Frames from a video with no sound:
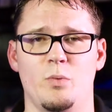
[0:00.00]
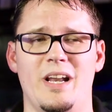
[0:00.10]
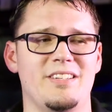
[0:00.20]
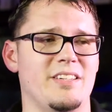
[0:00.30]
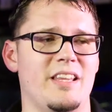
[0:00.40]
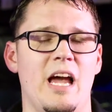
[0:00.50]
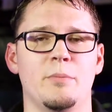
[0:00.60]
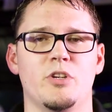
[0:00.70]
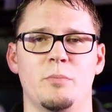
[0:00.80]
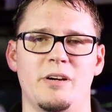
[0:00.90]
When I say that,
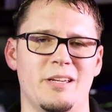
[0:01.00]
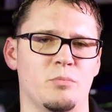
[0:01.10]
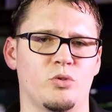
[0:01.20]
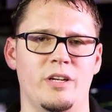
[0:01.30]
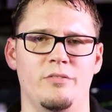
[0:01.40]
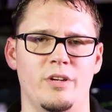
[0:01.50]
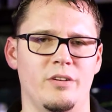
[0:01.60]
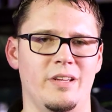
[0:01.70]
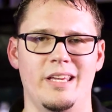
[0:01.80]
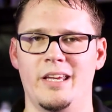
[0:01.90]
I'm talking about like marine
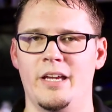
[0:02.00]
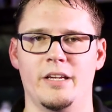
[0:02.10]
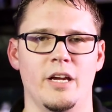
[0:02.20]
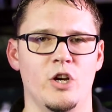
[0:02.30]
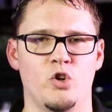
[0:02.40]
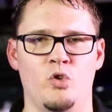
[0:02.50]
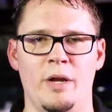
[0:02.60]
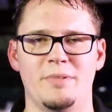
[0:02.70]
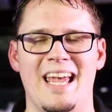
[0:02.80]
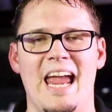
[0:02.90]
velvet, ick,
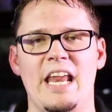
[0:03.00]
crypt.